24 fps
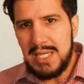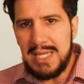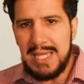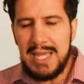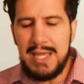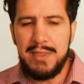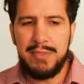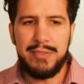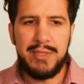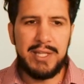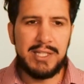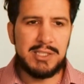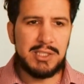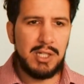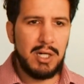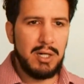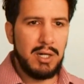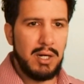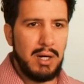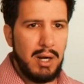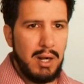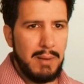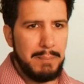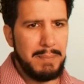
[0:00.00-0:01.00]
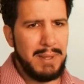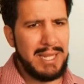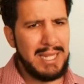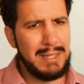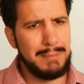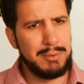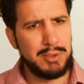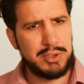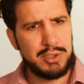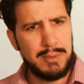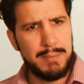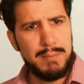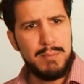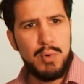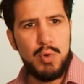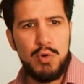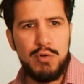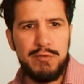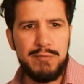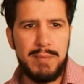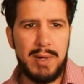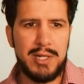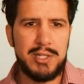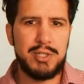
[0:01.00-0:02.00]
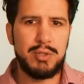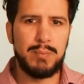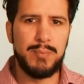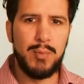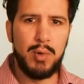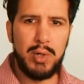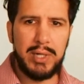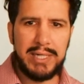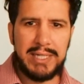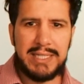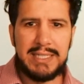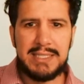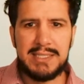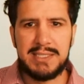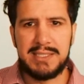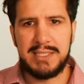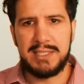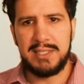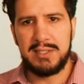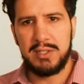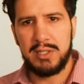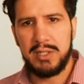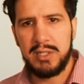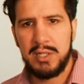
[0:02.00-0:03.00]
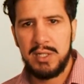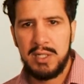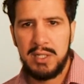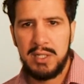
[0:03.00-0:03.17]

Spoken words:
and things are able to move much more easier